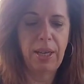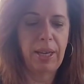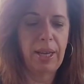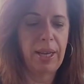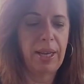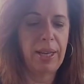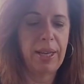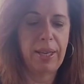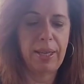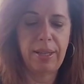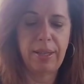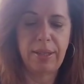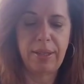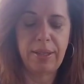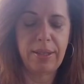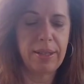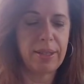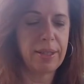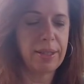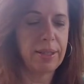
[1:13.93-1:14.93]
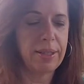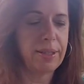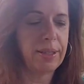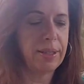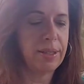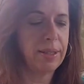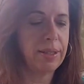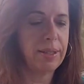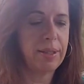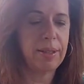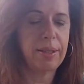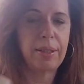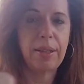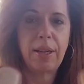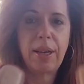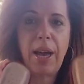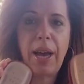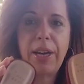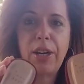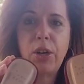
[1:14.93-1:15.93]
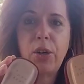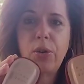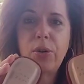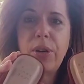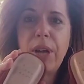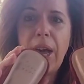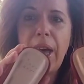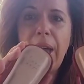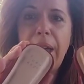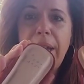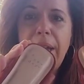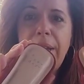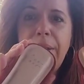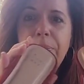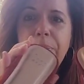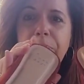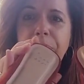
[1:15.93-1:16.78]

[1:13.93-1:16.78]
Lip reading: is a New Day